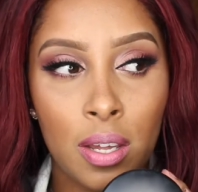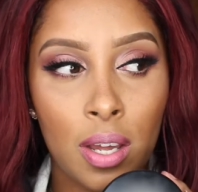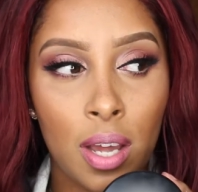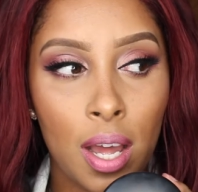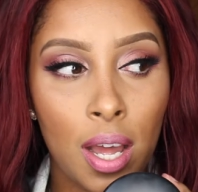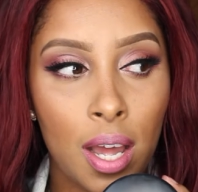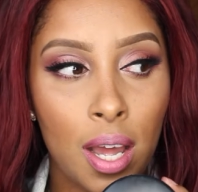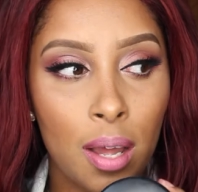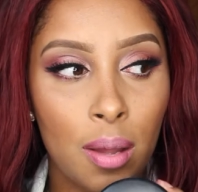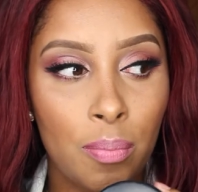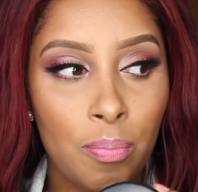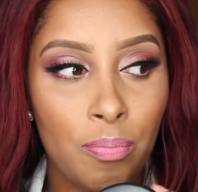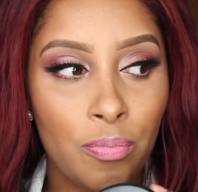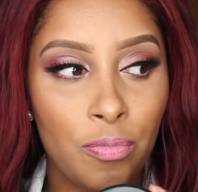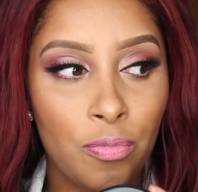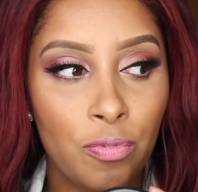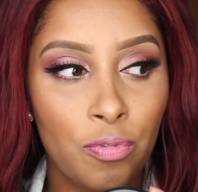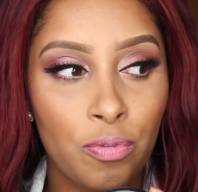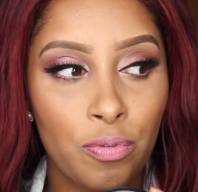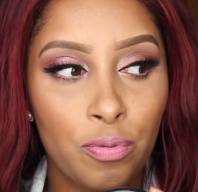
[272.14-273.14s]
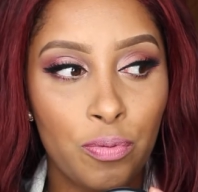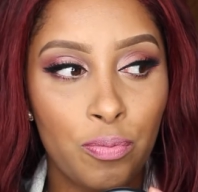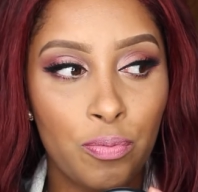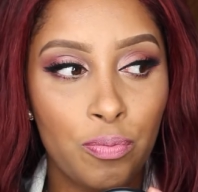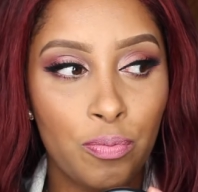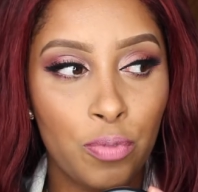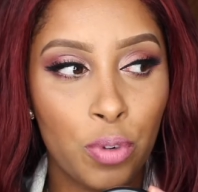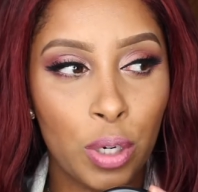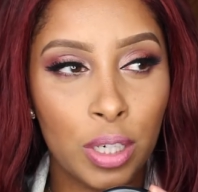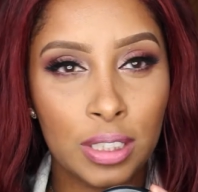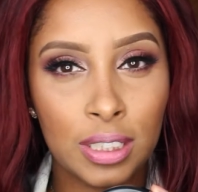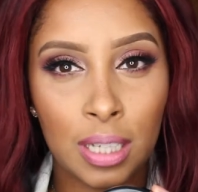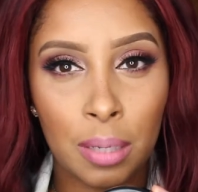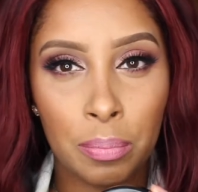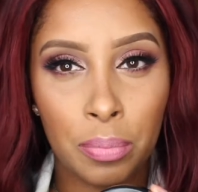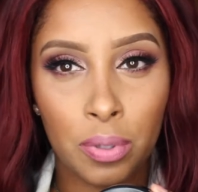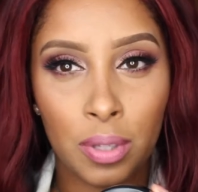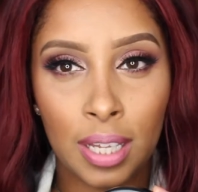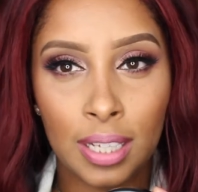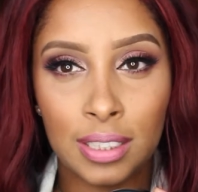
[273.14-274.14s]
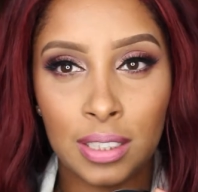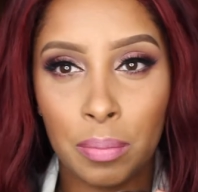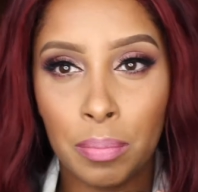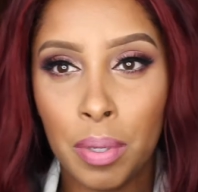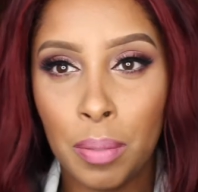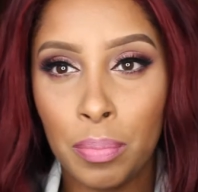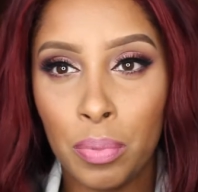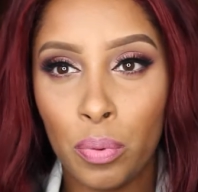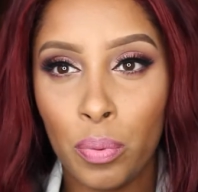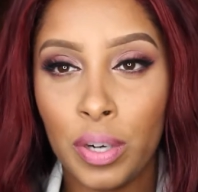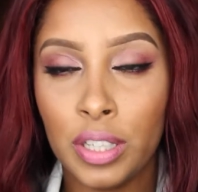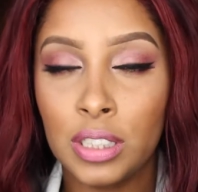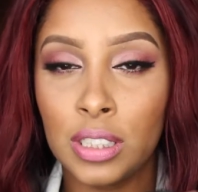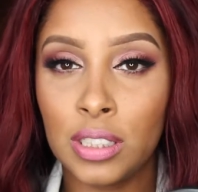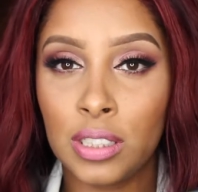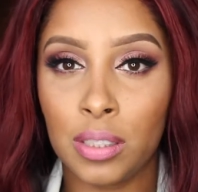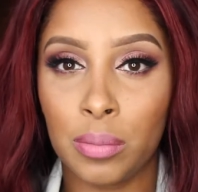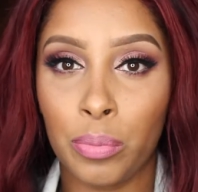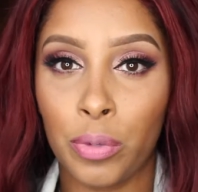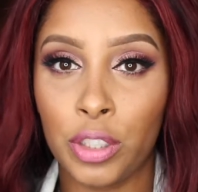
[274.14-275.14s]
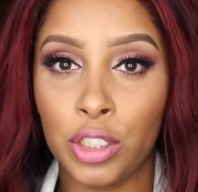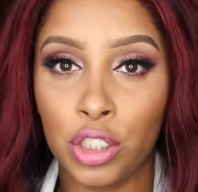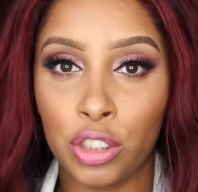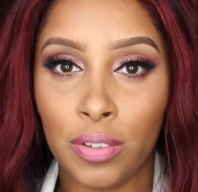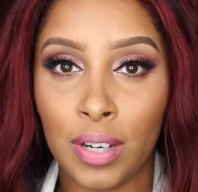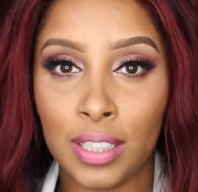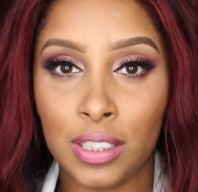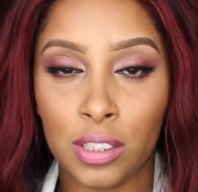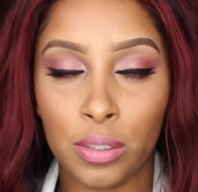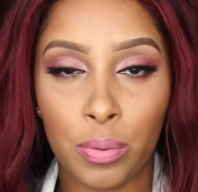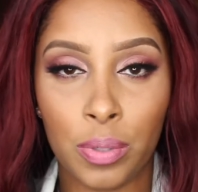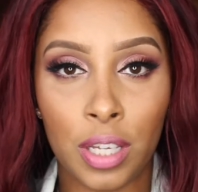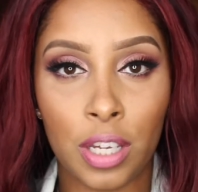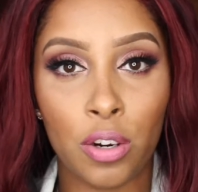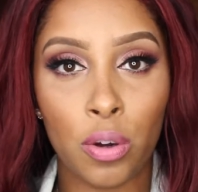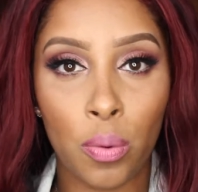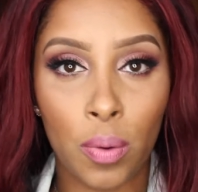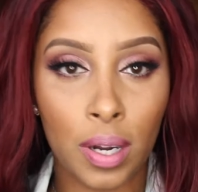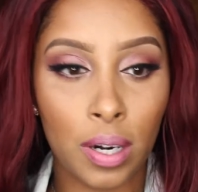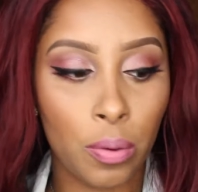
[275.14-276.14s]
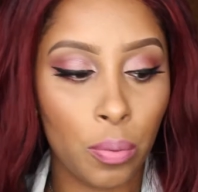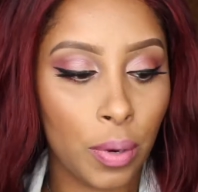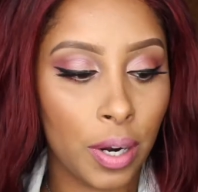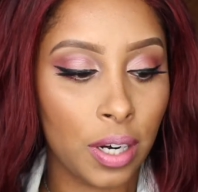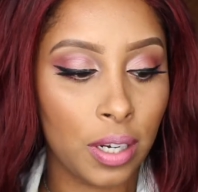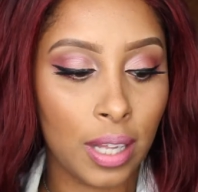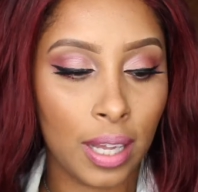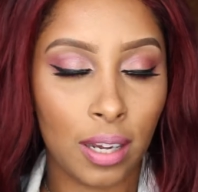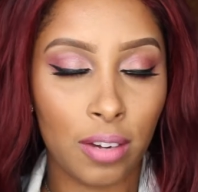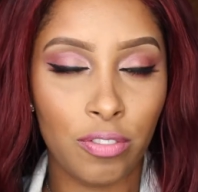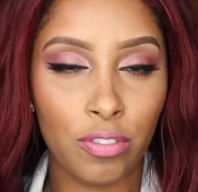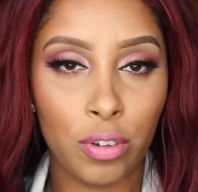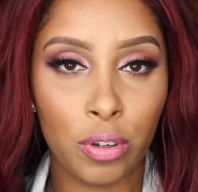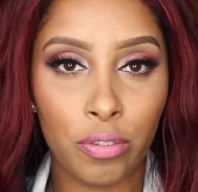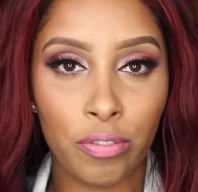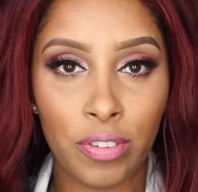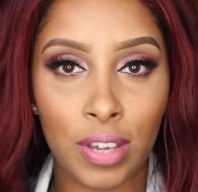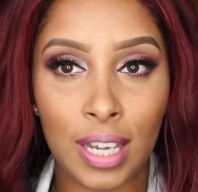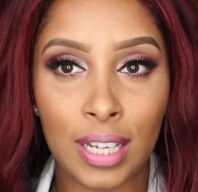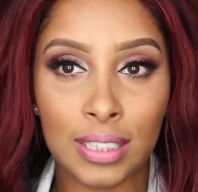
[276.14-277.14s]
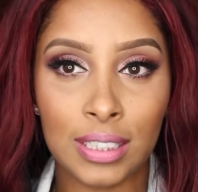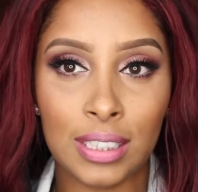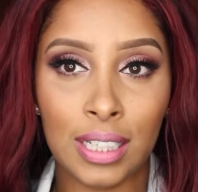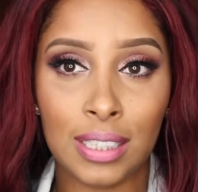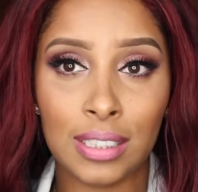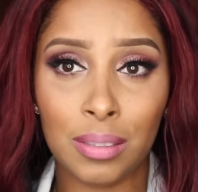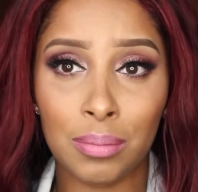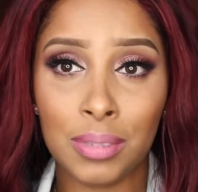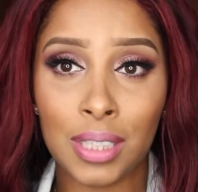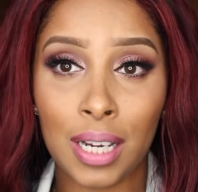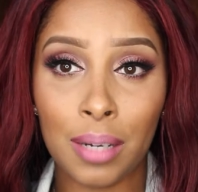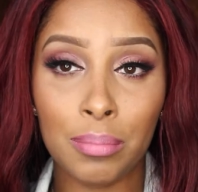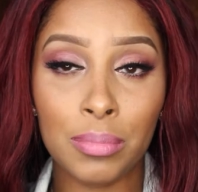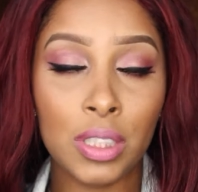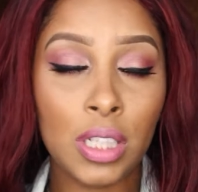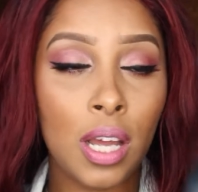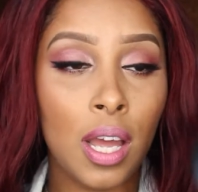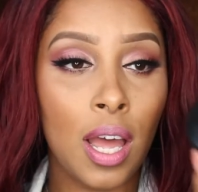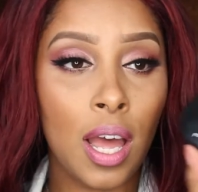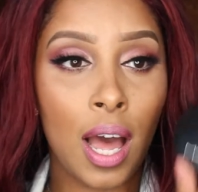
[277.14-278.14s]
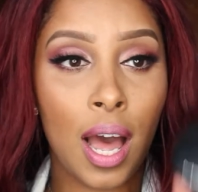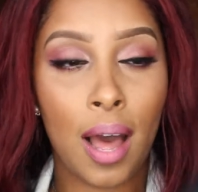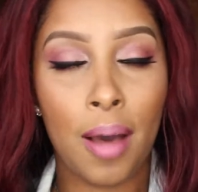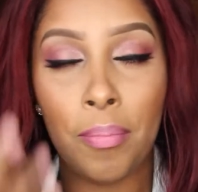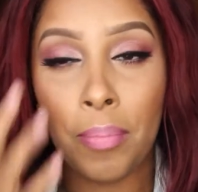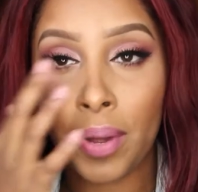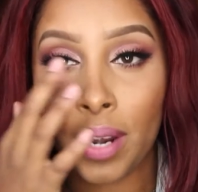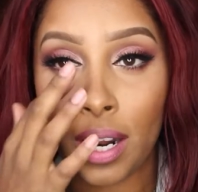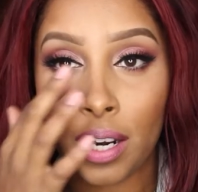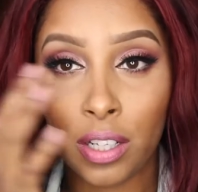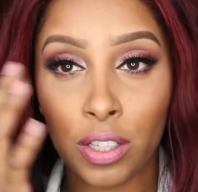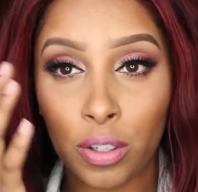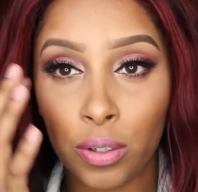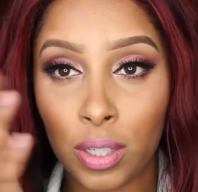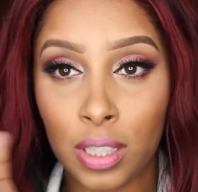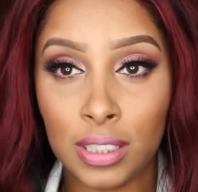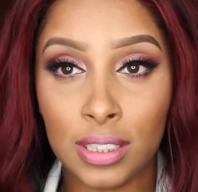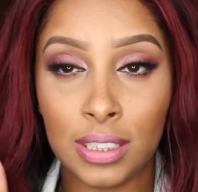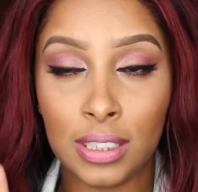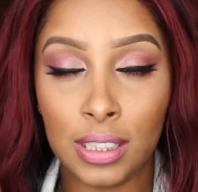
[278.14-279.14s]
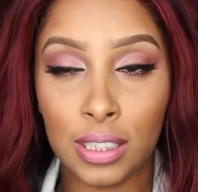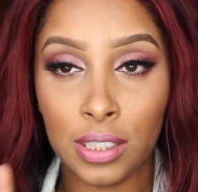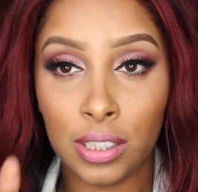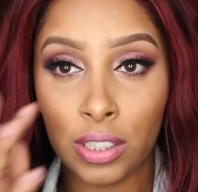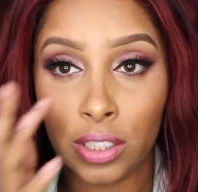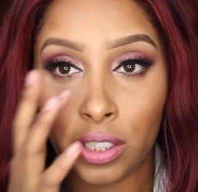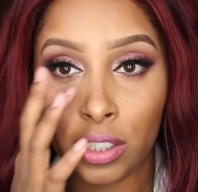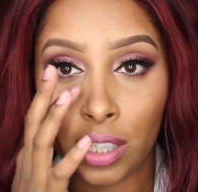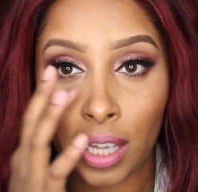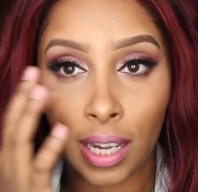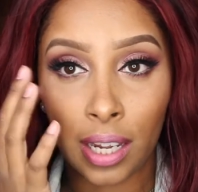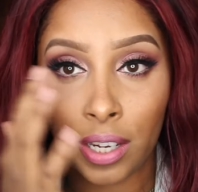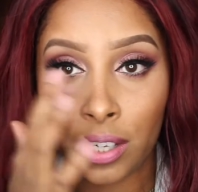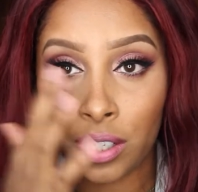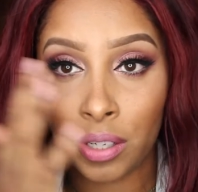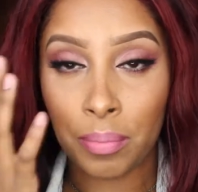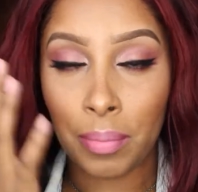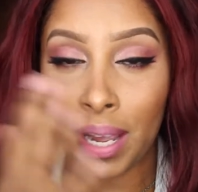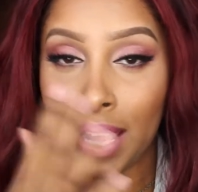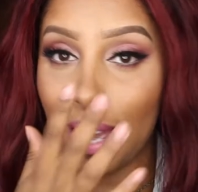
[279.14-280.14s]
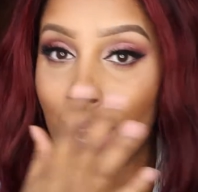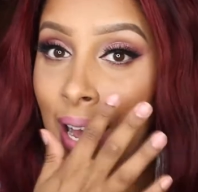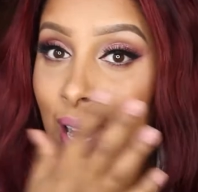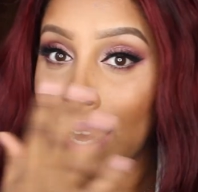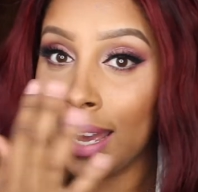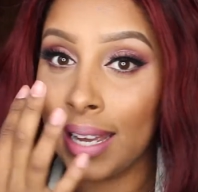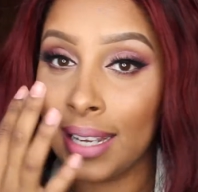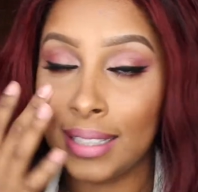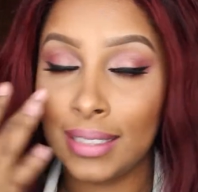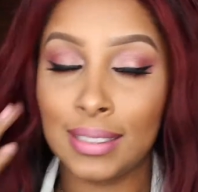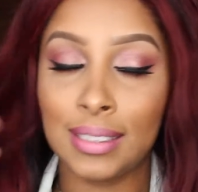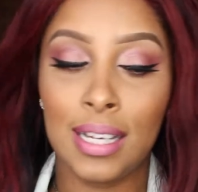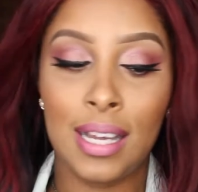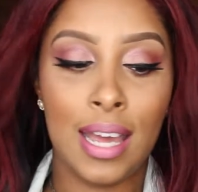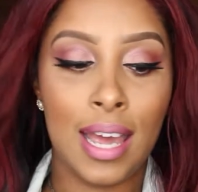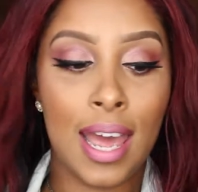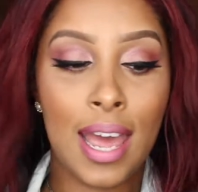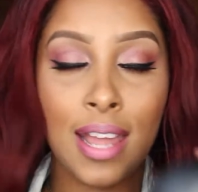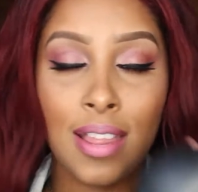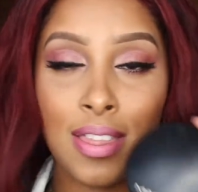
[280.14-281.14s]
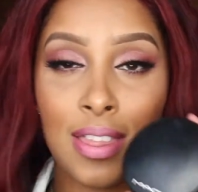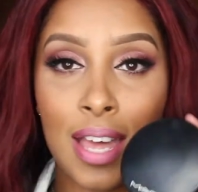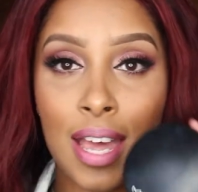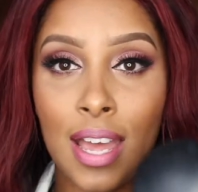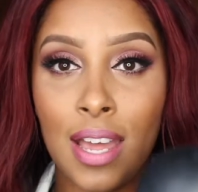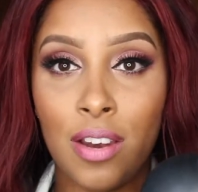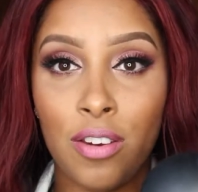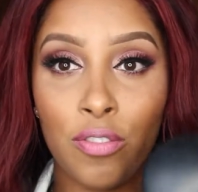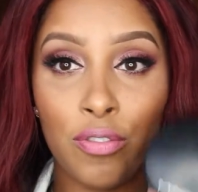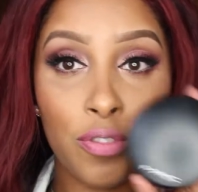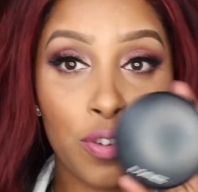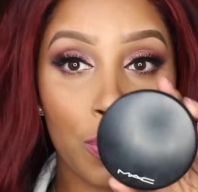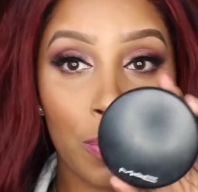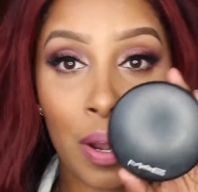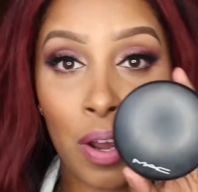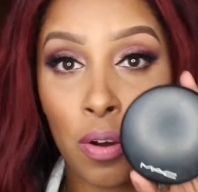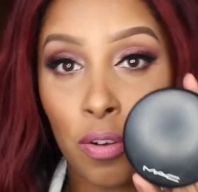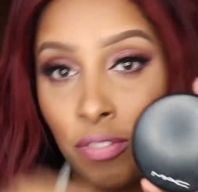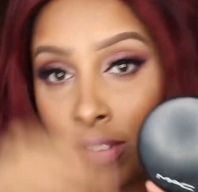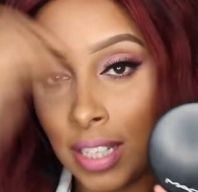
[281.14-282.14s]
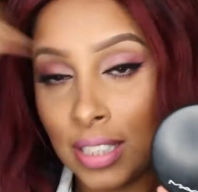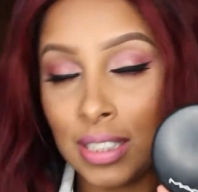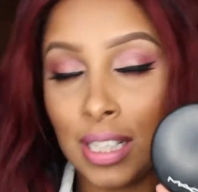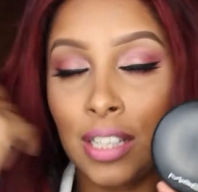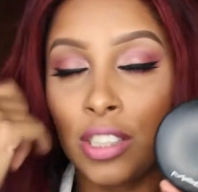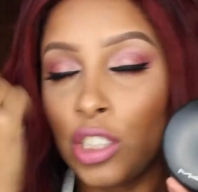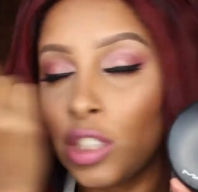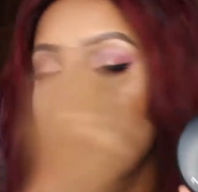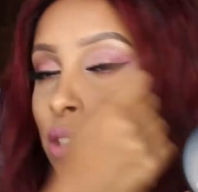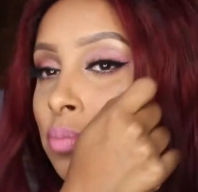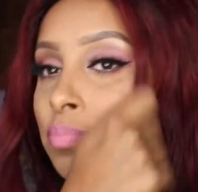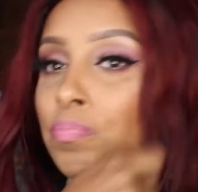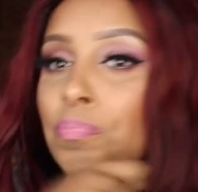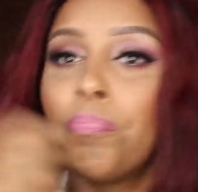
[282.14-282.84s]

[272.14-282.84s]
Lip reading: for example, like some people wear tinted moisturizer when they don't want to wear like a full face. Like sometimes I'll put on a little concealer like under my eyes, and then for my whole face I'll just